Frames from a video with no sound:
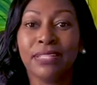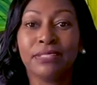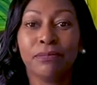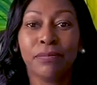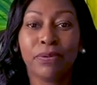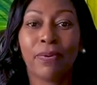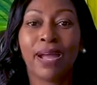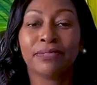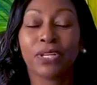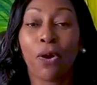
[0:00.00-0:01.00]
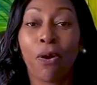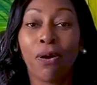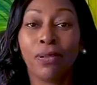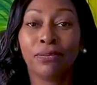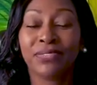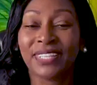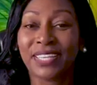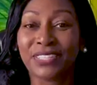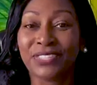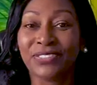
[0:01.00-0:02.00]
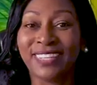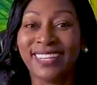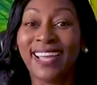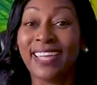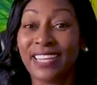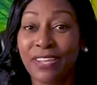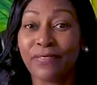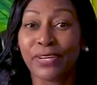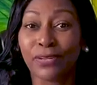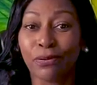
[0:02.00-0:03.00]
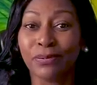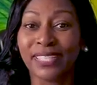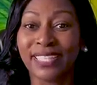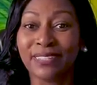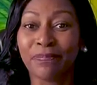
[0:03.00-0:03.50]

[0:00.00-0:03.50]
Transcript: to midwives all over the country and even globally.